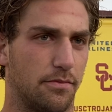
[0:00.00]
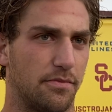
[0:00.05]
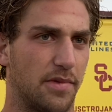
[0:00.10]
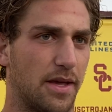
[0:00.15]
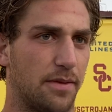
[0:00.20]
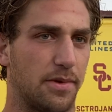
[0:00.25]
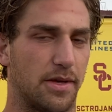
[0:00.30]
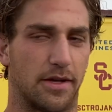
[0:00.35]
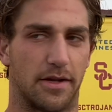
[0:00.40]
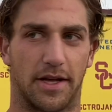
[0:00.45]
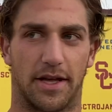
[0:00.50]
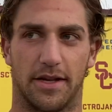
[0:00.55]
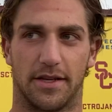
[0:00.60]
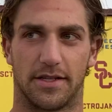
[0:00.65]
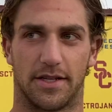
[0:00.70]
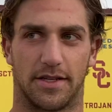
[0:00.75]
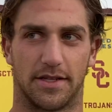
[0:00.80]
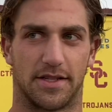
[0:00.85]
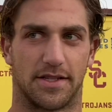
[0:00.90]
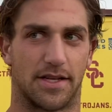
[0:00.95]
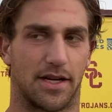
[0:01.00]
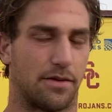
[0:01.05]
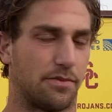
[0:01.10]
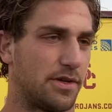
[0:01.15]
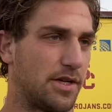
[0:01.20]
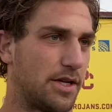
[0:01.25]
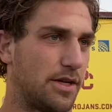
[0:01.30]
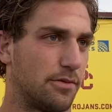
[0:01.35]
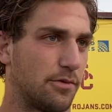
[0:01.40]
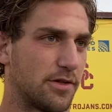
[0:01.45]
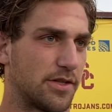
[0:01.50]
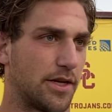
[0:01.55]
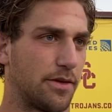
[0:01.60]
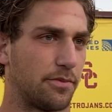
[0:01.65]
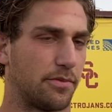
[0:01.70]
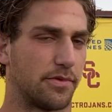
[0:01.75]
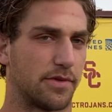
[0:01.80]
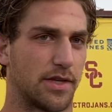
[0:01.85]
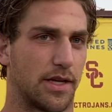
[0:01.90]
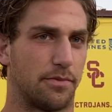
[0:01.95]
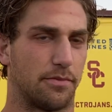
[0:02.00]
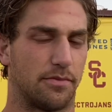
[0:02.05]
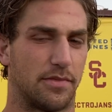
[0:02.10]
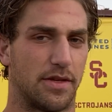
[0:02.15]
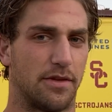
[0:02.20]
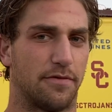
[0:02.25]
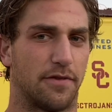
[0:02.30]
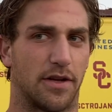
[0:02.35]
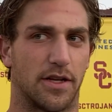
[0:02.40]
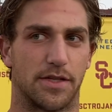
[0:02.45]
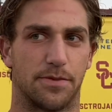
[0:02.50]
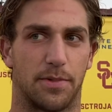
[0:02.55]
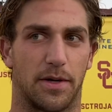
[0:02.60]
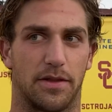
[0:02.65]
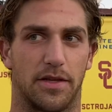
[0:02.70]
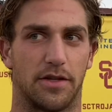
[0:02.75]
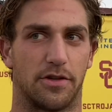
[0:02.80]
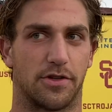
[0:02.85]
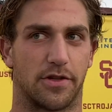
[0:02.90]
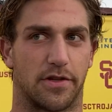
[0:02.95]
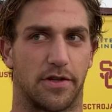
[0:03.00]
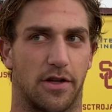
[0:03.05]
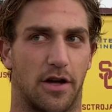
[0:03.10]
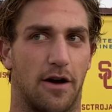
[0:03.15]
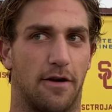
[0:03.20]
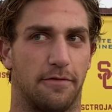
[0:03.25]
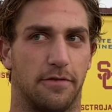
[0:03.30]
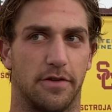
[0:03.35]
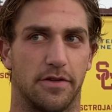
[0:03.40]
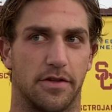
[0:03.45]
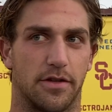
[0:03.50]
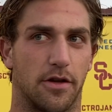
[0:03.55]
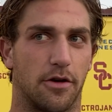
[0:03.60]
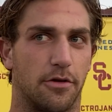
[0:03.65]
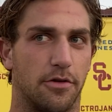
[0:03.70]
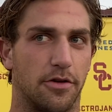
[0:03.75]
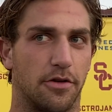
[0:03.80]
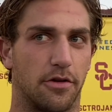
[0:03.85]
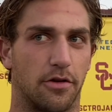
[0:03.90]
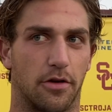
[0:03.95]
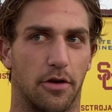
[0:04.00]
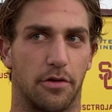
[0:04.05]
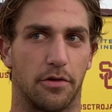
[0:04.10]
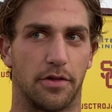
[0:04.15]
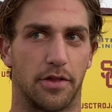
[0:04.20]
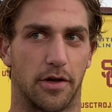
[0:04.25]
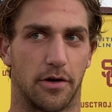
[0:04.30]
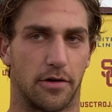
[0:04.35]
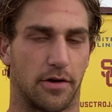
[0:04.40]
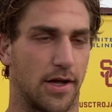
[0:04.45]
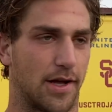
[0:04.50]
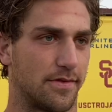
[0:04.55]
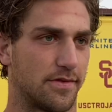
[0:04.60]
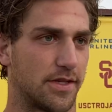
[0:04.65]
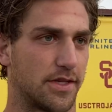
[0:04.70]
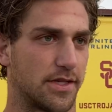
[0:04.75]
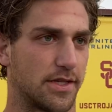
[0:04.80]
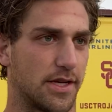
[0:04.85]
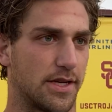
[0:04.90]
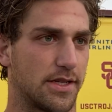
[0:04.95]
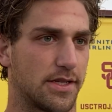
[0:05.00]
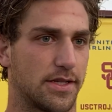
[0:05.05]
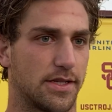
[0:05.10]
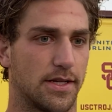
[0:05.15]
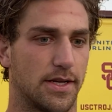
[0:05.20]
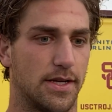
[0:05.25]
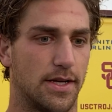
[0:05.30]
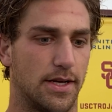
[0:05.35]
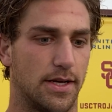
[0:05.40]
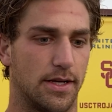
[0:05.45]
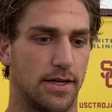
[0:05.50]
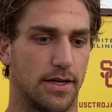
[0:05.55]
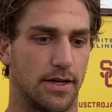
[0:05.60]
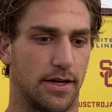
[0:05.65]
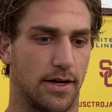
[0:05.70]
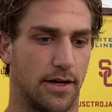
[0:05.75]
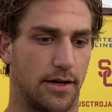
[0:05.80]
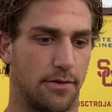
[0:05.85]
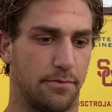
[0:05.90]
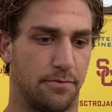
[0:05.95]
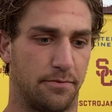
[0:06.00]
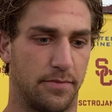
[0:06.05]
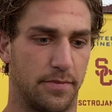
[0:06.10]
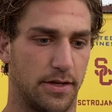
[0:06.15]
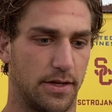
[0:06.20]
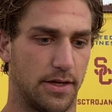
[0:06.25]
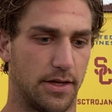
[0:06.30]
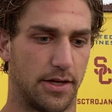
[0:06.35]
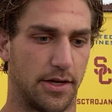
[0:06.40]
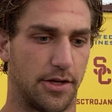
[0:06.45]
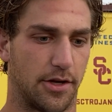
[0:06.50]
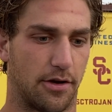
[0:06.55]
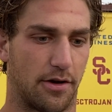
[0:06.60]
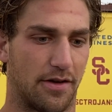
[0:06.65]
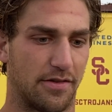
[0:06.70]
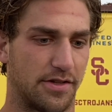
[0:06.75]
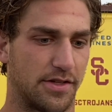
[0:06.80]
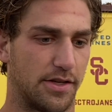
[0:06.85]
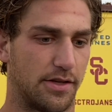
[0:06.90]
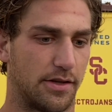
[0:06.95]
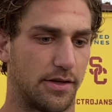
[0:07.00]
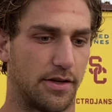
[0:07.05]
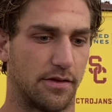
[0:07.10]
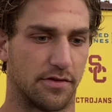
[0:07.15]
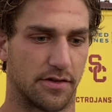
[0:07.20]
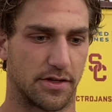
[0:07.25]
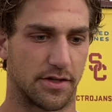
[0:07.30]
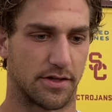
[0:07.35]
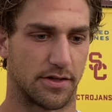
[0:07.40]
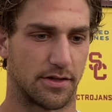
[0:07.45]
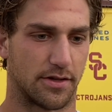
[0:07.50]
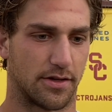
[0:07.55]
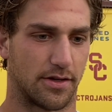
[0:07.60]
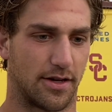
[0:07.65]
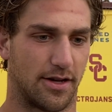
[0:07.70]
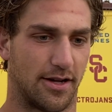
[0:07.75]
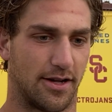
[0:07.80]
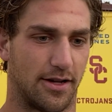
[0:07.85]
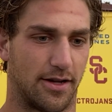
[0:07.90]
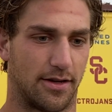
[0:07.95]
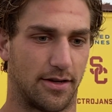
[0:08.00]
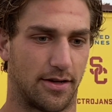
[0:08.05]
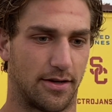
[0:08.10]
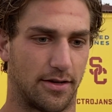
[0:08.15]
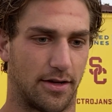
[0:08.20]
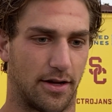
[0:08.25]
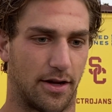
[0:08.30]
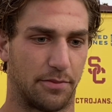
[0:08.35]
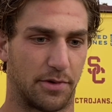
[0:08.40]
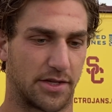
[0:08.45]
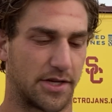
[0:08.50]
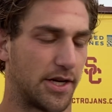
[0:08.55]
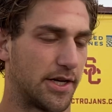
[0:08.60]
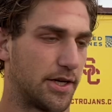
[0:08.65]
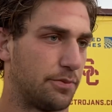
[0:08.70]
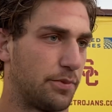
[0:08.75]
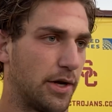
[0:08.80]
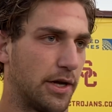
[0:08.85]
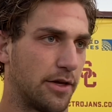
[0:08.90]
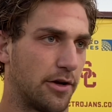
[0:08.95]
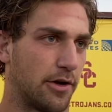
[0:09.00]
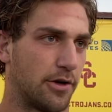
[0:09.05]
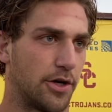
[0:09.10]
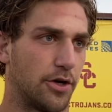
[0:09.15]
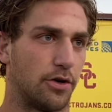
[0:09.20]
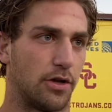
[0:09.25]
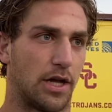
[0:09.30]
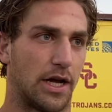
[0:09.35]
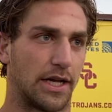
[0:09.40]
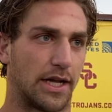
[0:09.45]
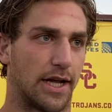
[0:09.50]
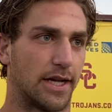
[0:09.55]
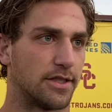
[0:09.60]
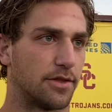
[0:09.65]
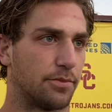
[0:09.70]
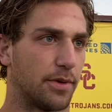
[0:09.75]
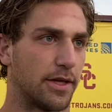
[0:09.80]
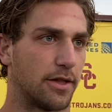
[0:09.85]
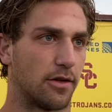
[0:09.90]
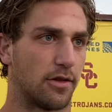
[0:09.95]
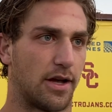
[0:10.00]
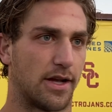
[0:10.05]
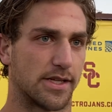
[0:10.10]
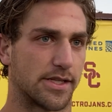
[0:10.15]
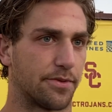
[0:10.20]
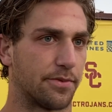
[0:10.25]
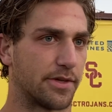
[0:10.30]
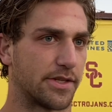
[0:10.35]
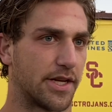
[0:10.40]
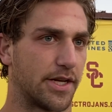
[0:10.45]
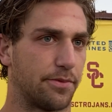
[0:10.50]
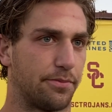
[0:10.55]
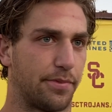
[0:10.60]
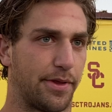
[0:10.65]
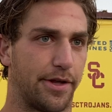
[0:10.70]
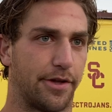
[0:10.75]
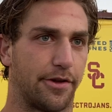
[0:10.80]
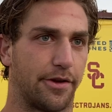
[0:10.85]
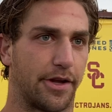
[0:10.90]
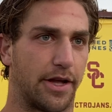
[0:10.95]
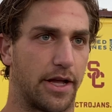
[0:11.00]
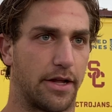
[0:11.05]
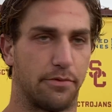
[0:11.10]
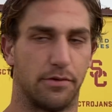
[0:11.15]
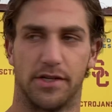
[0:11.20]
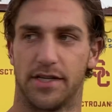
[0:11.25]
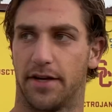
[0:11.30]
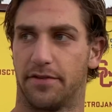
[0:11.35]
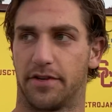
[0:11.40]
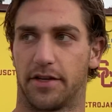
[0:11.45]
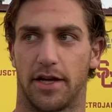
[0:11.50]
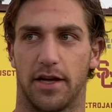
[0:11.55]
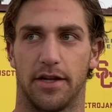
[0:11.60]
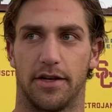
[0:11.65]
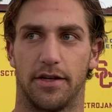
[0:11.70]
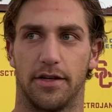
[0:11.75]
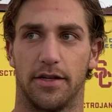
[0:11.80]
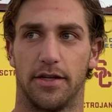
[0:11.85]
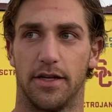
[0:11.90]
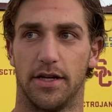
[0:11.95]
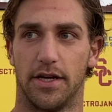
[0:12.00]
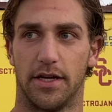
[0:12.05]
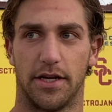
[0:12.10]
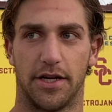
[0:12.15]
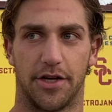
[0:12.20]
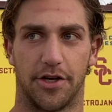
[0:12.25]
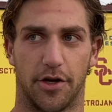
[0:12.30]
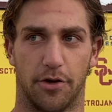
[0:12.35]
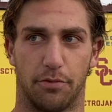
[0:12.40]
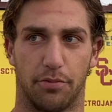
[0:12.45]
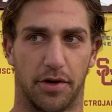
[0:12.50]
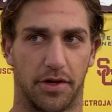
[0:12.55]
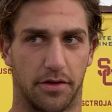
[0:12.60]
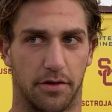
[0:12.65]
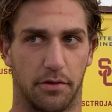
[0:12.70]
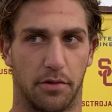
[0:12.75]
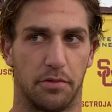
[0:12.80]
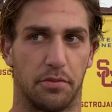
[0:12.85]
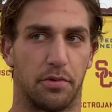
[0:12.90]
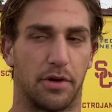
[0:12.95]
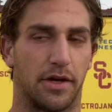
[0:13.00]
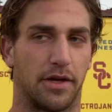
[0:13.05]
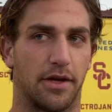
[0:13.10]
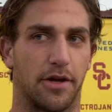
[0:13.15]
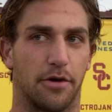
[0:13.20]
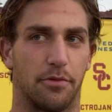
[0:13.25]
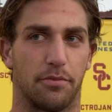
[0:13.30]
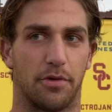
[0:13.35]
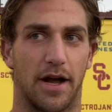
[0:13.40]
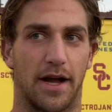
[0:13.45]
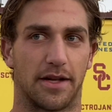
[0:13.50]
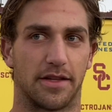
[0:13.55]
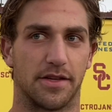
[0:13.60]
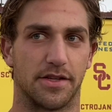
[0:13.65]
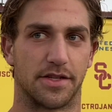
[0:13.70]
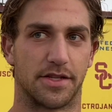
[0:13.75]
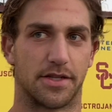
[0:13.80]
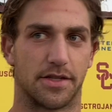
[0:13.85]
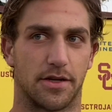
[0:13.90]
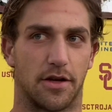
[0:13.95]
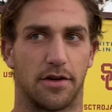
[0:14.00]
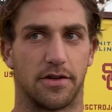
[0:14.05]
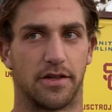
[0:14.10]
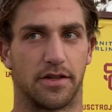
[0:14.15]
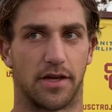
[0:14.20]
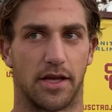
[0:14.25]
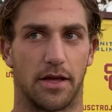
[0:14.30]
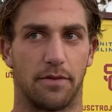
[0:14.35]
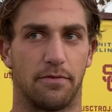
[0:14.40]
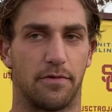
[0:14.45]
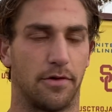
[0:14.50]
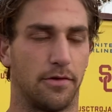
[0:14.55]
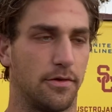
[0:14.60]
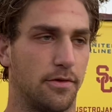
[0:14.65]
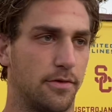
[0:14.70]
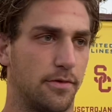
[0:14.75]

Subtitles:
Maybe. Again, it's not the same team or same defense, but I think just the confidence of knowing you can go in there and have success, you know, obviously gives us I'm excited to play there. I know a lot of guys that played there last time are excited to play there again. We just have to kind of, you know, bring what we bring here in practice onto the game field.